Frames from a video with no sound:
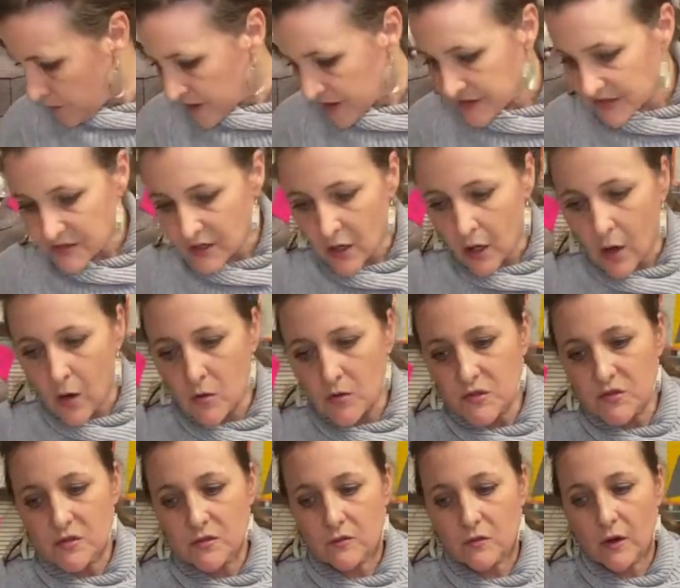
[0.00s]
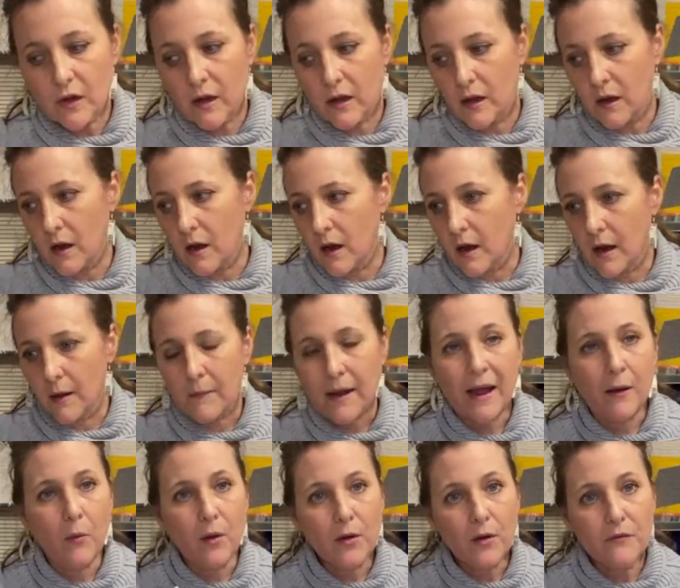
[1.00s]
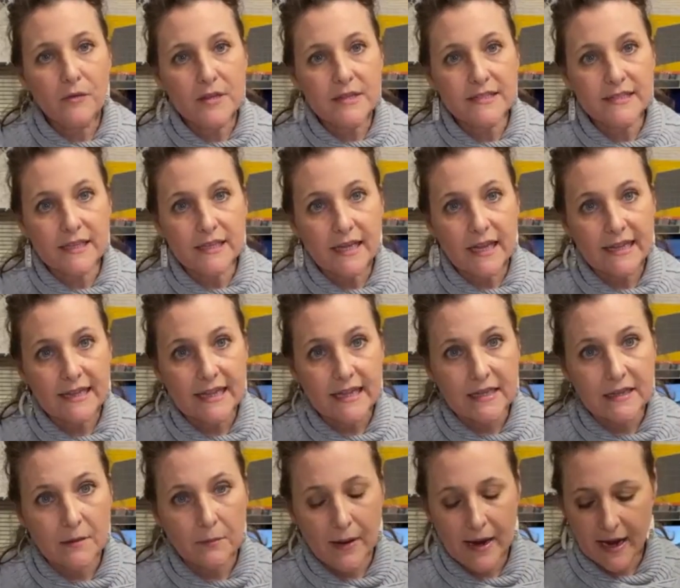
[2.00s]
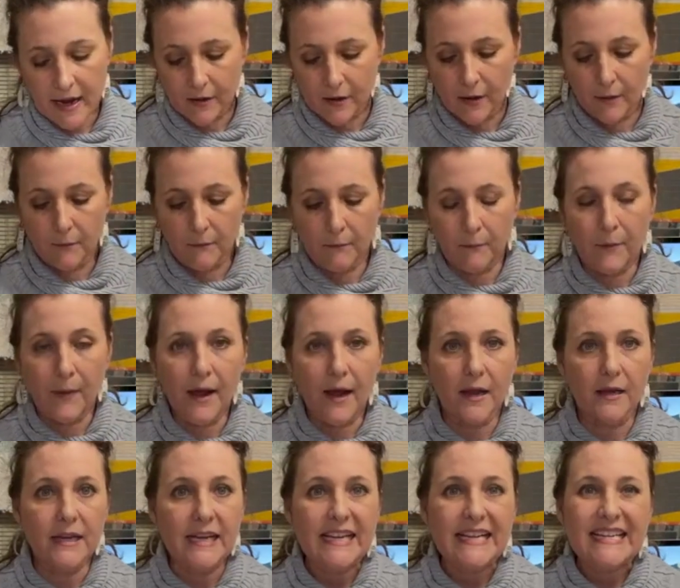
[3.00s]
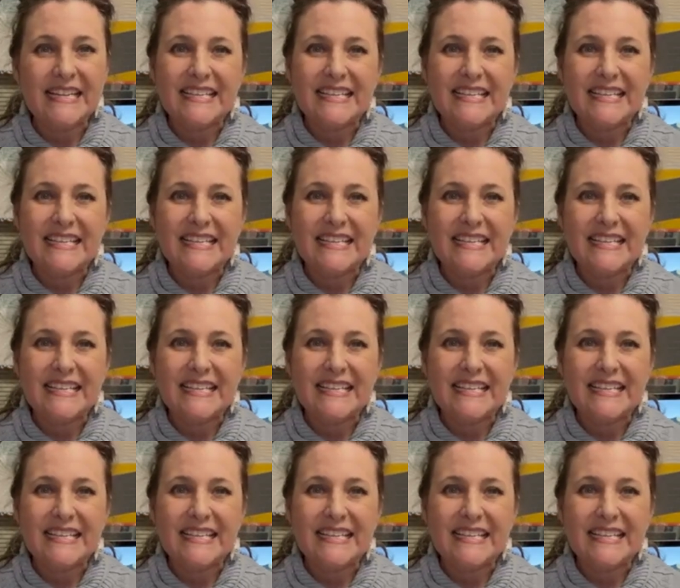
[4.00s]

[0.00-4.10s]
this goes, I went over this at length in the pattern, but